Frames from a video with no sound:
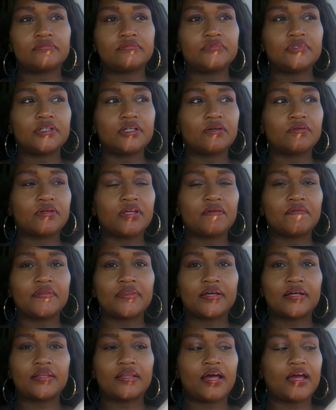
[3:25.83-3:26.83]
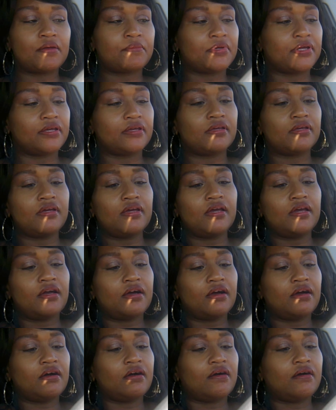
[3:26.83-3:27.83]
given the climate
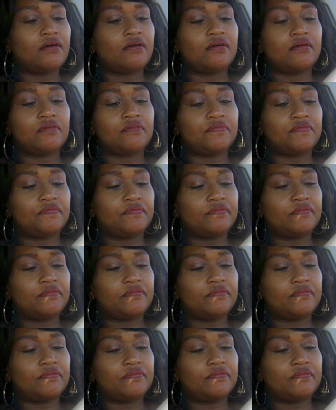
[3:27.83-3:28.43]
of